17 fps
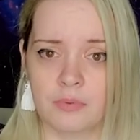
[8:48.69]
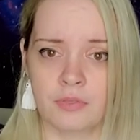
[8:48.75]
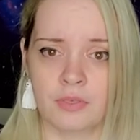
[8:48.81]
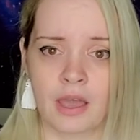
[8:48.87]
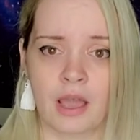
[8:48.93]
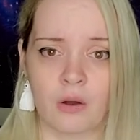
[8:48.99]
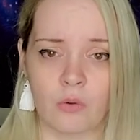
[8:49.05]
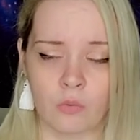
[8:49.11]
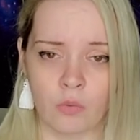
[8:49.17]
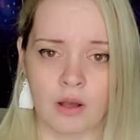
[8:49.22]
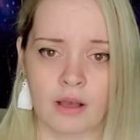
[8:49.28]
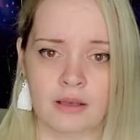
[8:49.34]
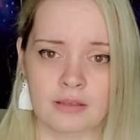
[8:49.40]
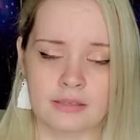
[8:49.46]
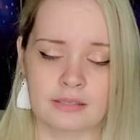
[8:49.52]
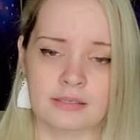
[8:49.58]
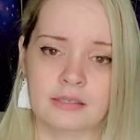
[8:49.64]
that
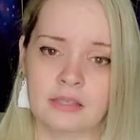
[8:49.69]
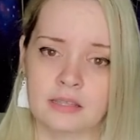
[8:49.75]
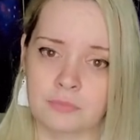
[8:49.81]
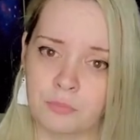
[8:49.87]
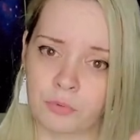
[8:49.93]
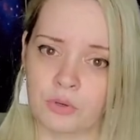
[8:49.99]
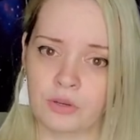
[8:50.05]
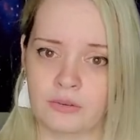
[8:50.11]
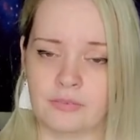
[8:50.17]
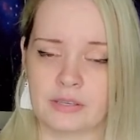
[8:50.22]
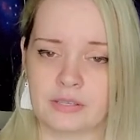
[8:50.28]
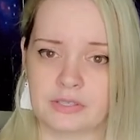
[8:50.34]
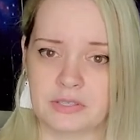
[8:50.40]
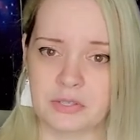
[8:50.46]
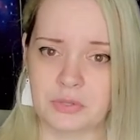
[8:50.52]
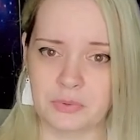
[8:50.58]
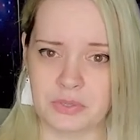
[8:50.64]
was the
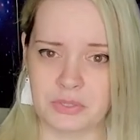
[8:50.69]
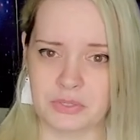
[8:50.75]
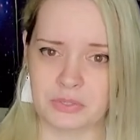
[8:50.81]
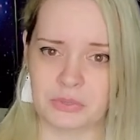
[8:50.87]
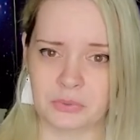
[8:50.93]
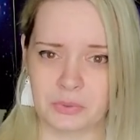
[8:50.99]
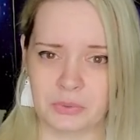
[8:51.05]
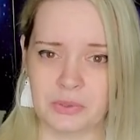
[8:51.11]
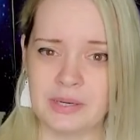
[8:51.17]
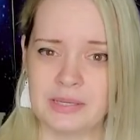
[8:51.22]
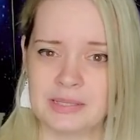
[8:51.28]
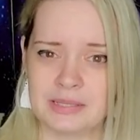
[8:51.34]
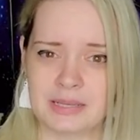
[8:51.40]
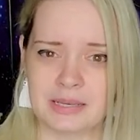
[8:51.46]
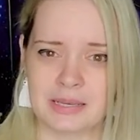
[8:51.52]
previous three stories, it